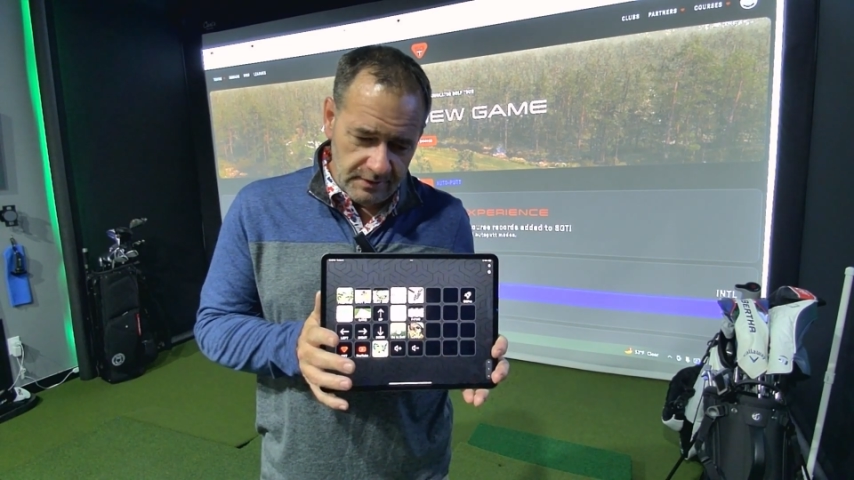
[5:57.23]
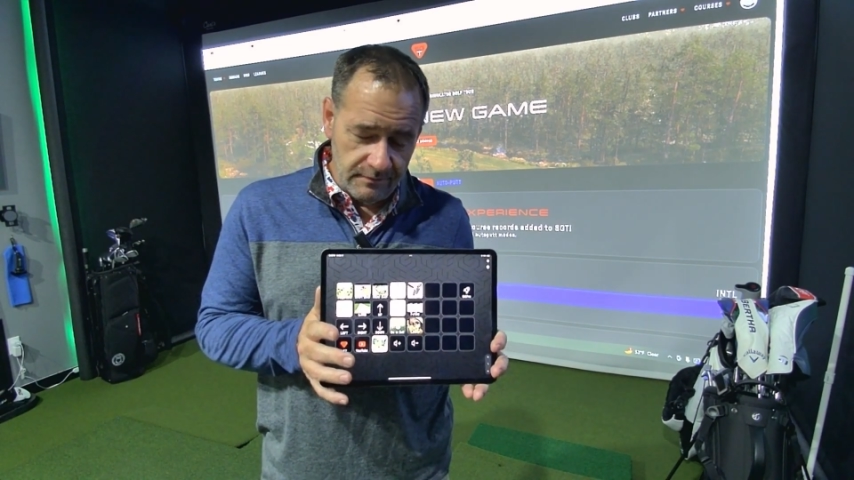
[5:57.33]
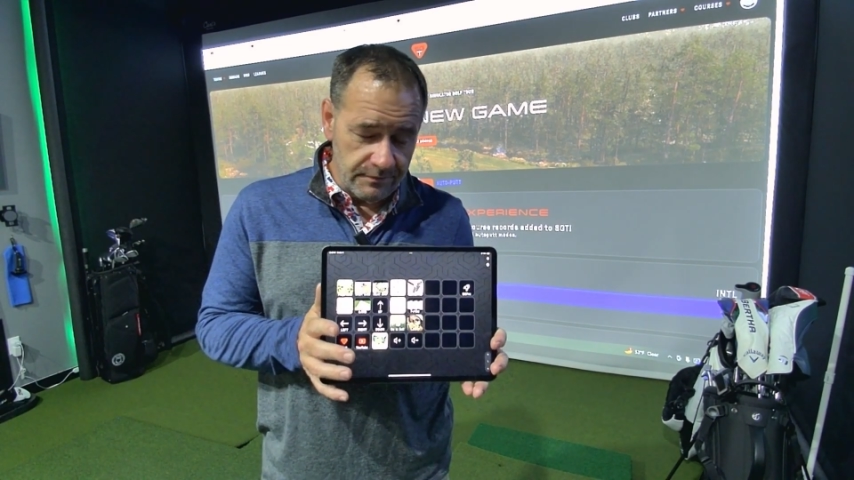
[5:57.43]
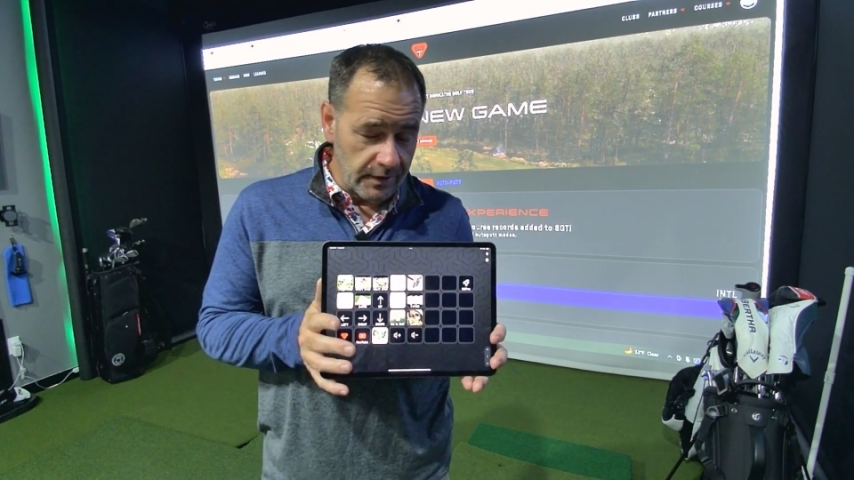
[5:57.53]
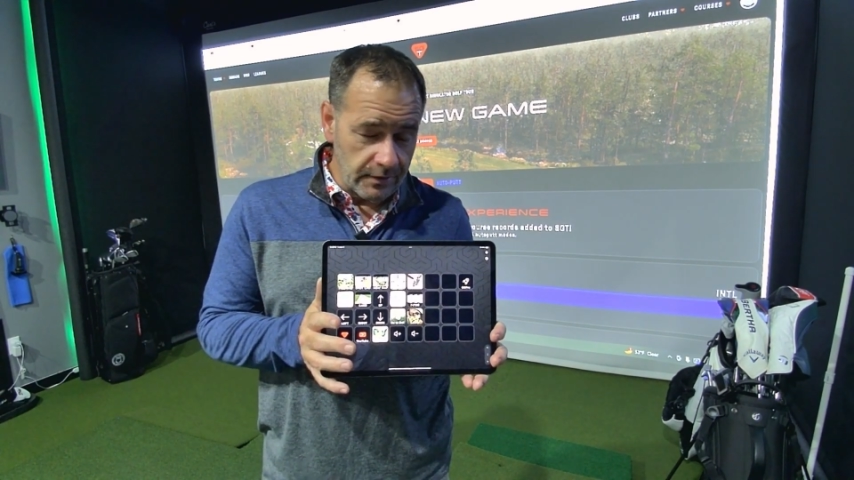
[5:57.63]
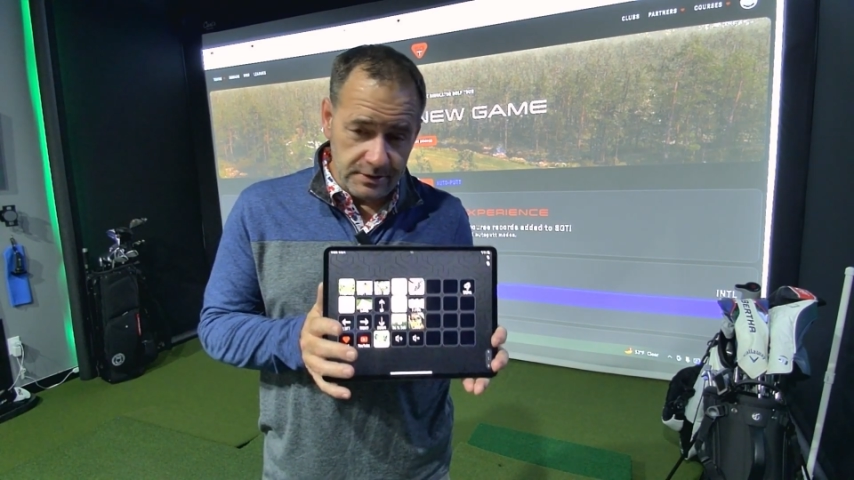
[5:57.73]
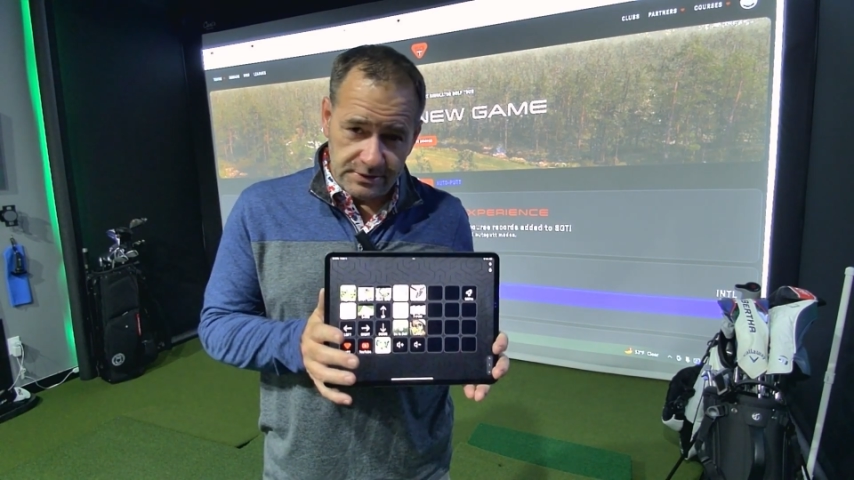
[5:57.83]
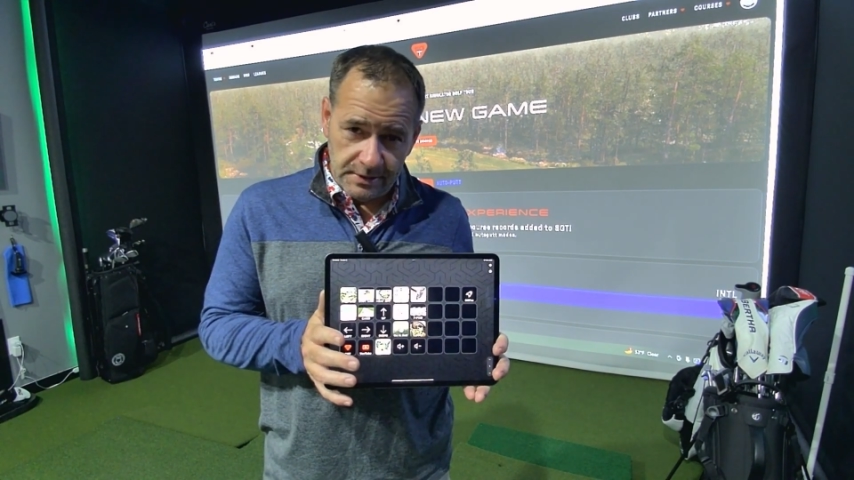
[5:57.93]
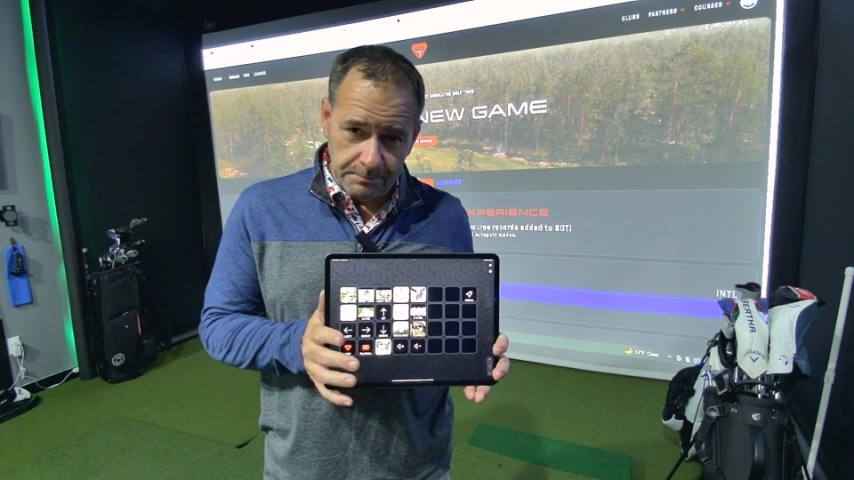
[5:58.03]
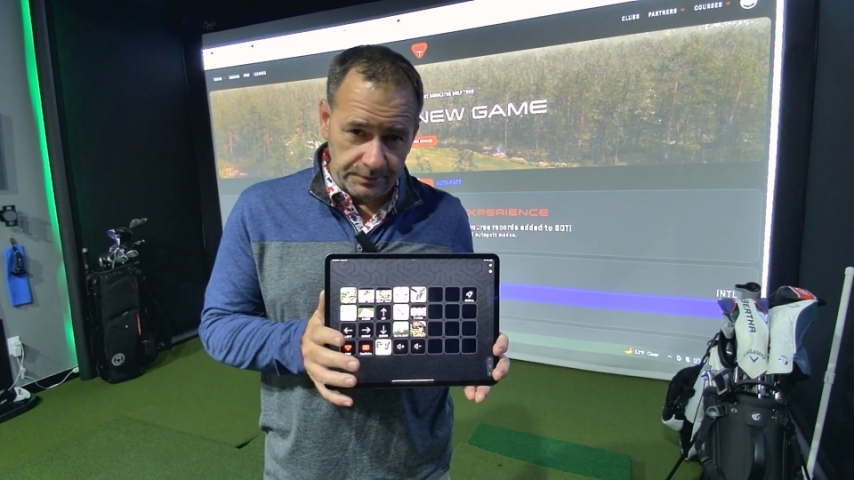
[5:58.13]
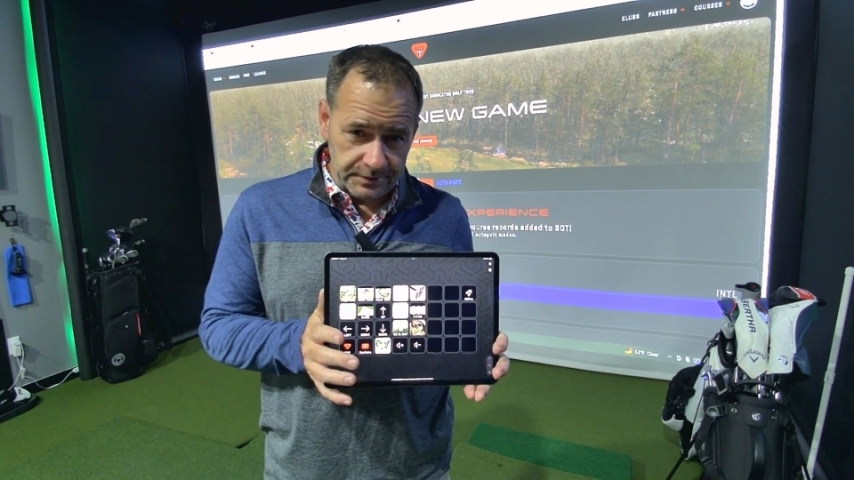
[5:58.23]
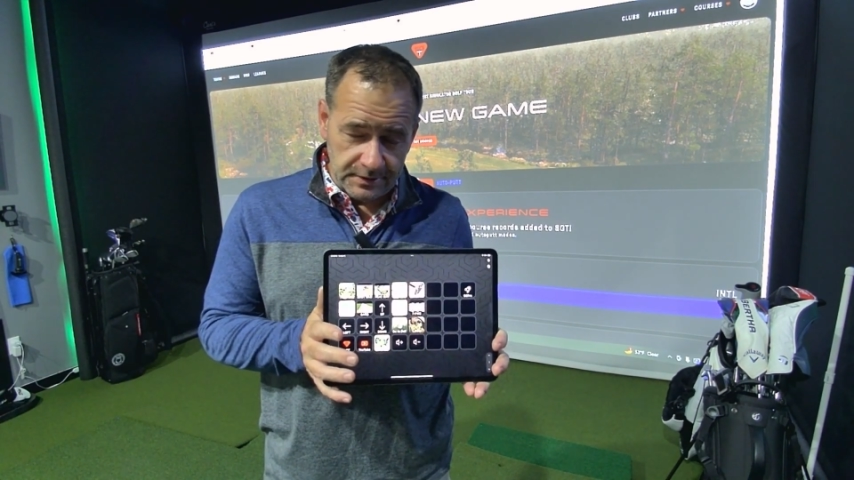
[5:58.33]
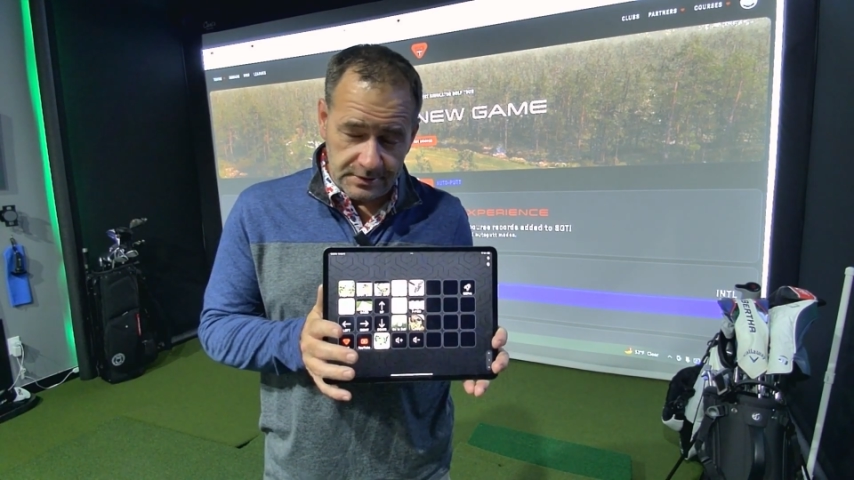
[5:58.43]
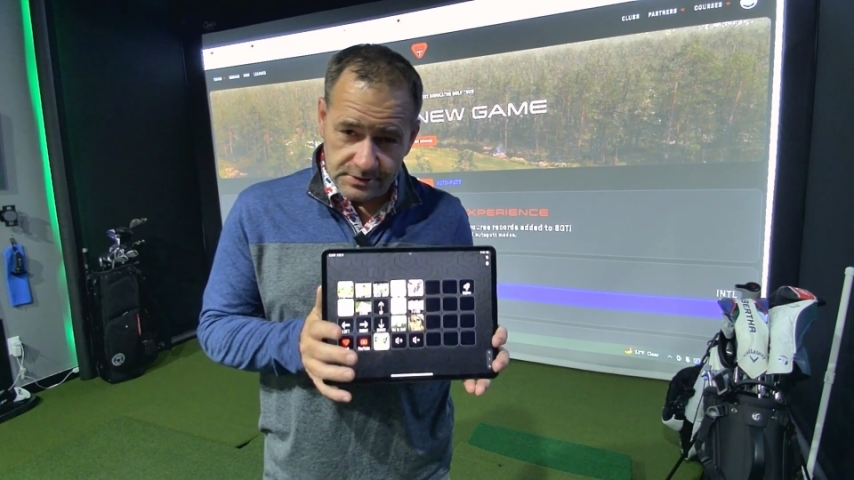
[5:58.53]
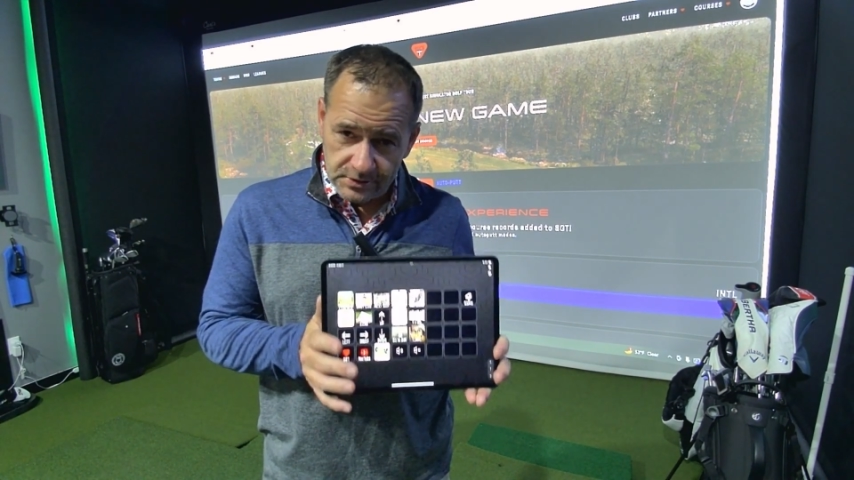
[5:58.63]
very simple to
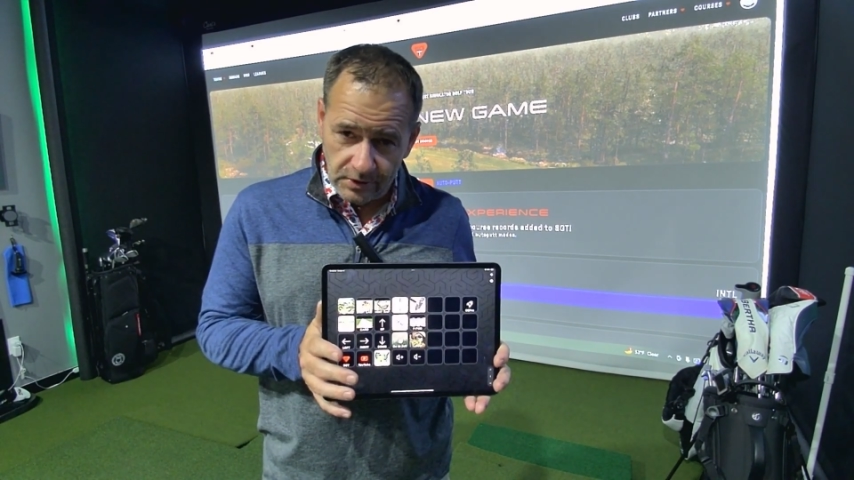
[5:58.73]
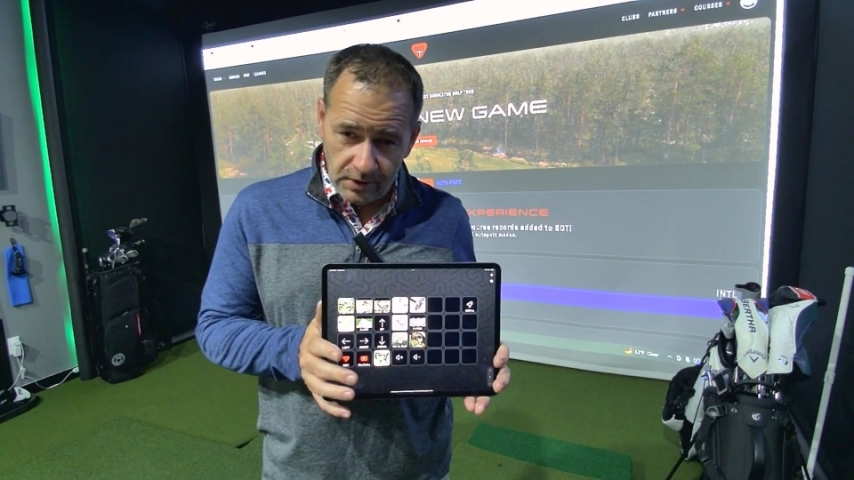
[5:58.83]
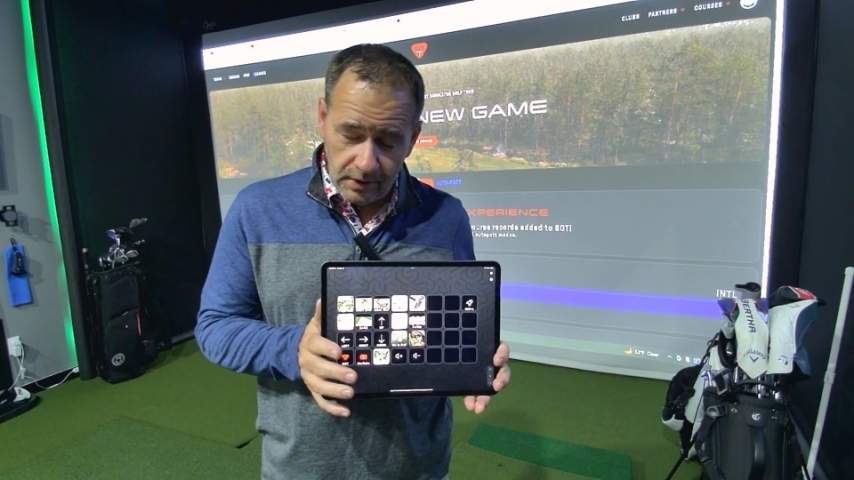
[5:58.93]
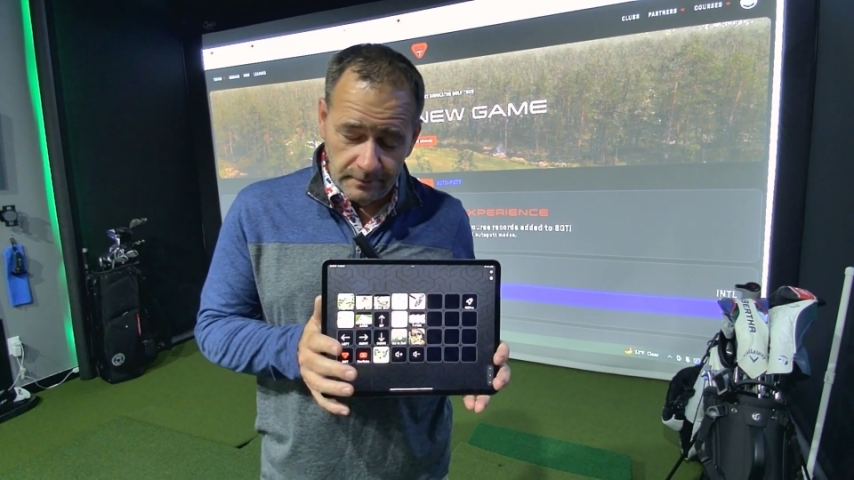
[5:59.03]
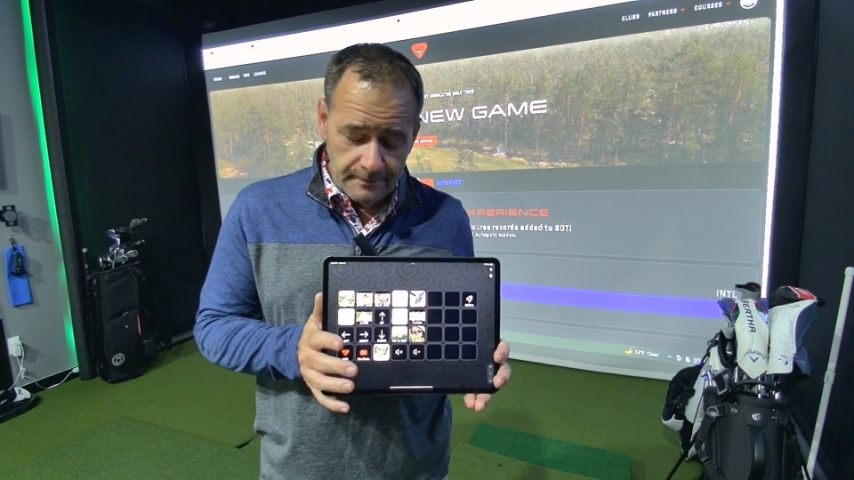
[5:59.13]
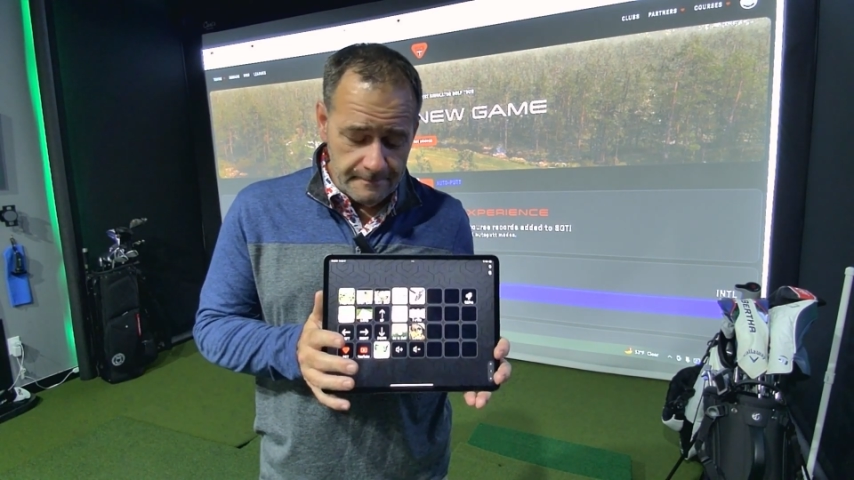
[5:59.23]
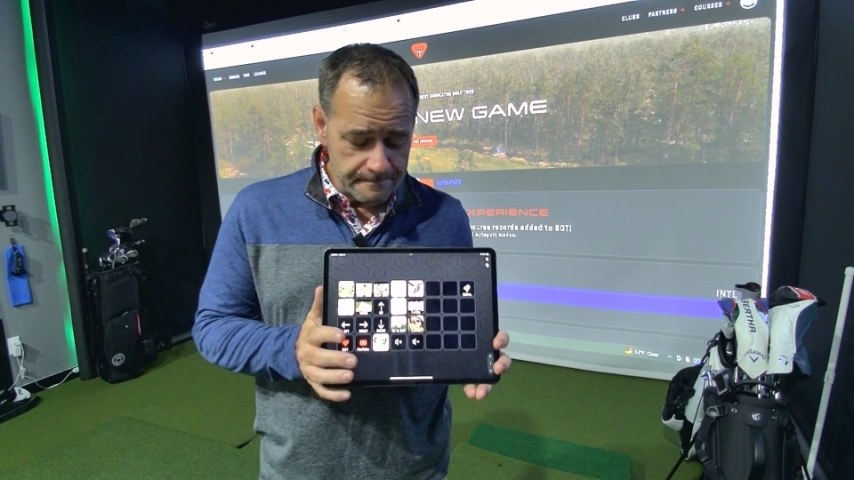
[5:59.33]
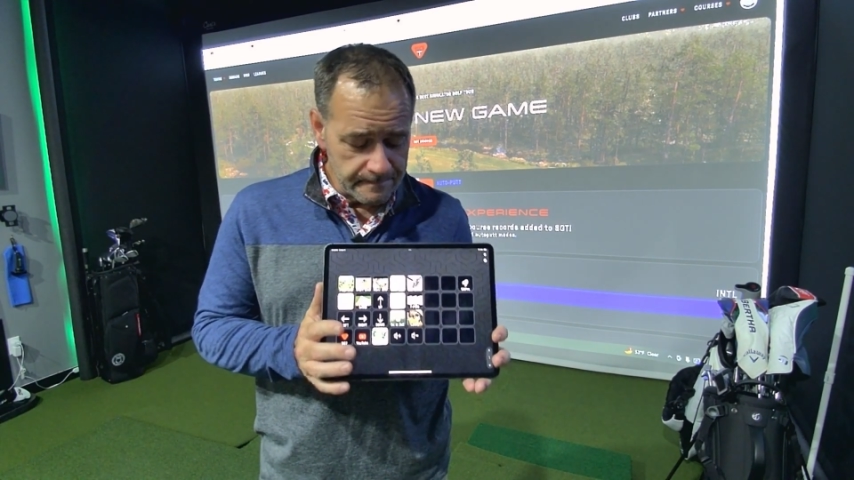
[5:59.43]
install.